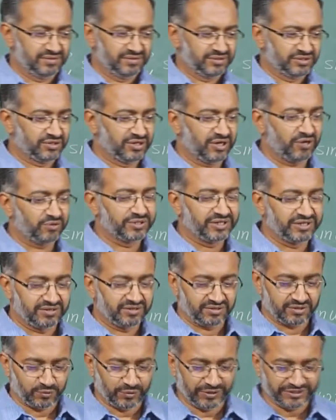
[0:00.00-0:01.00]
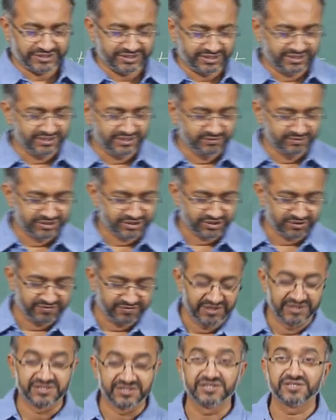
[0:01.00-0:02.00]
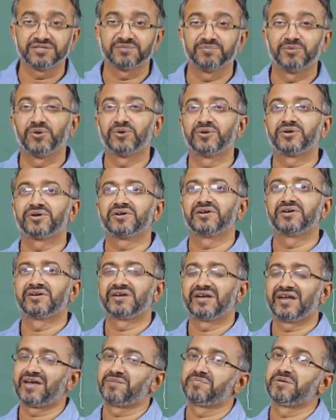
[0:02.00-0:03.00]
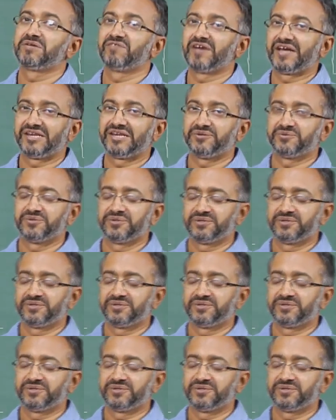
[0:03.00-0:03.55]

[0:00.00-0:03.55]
So now the question is, which of this is more reliable value?